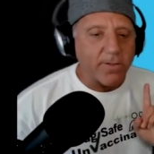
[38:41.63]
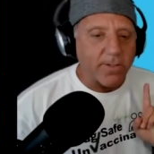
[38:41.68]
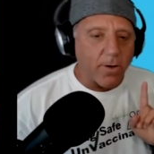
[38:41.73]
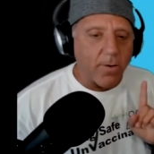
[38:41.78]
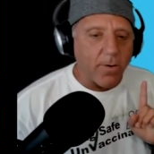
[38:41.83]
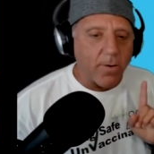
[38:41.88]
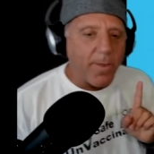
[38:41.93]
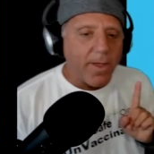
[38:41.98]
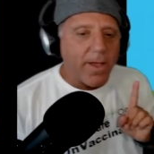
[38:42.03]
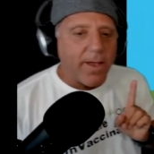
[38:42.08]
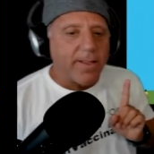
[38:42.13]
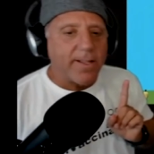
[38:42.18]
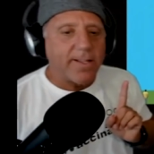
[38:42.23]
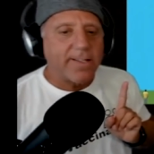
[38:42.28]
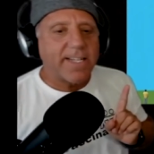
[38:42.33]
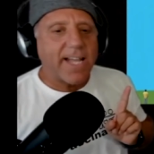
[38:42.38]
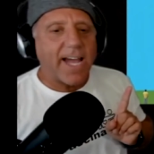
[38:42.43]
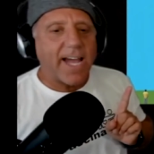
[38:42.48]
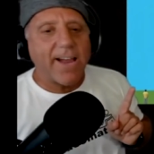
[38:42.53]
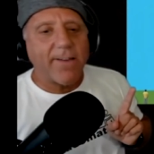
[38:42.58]
So
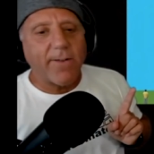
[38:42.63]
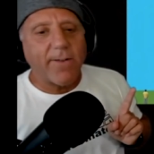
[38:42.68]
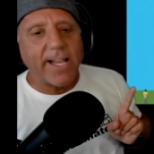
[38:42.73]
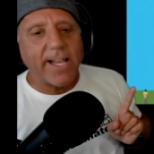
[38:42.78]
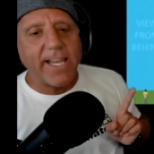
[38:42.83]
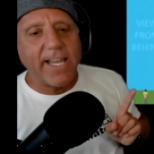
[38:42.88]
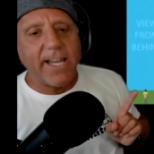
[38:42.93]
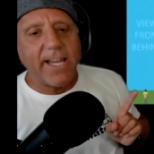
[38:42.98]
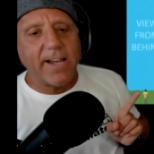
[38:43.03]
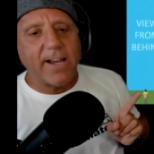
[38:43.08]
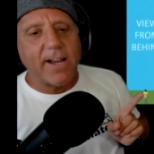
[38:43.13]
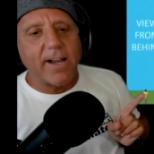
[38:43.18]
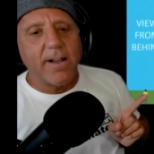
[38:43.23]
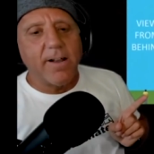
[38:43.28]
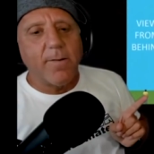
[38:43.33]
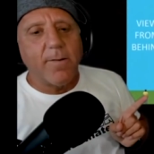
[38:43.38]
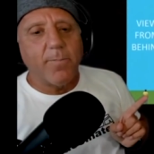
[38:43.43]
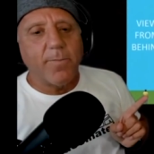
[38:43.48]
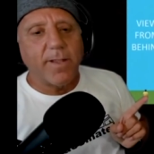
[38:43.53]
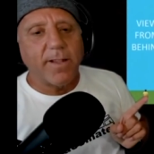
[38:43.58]
this guy right
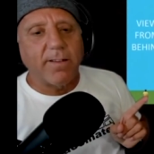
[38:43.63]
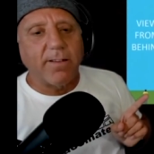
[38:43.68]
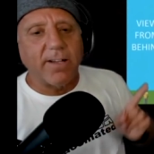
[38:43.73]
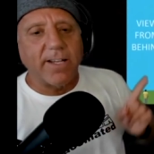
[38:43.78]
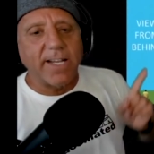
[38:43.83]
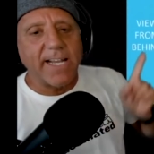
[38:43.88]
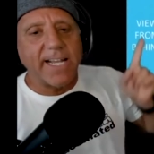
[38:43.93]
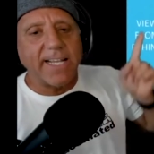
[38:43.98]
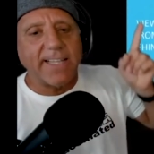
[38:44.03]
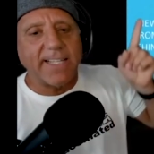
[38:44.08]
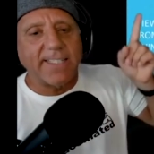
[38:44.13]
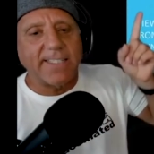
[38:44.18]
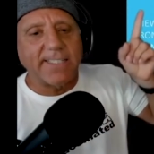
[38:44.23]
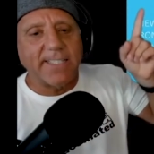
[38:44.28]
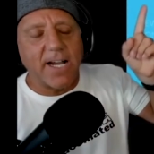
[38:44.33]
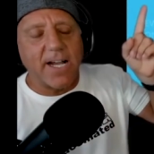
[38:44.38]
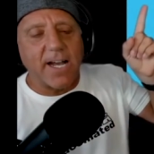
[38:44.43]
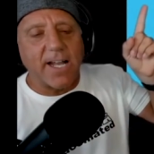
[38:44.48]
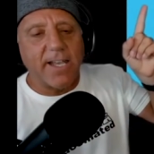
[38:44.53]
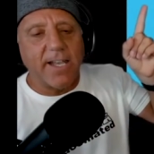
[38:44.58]
here is looking at the
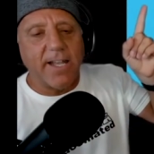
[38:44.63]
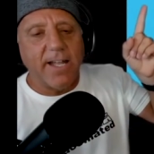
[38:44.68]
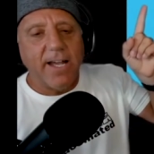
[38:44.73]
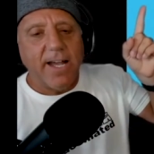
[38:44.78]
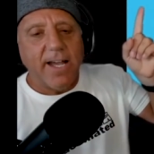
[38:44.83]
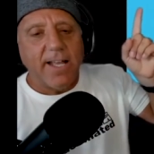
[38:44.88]
sun.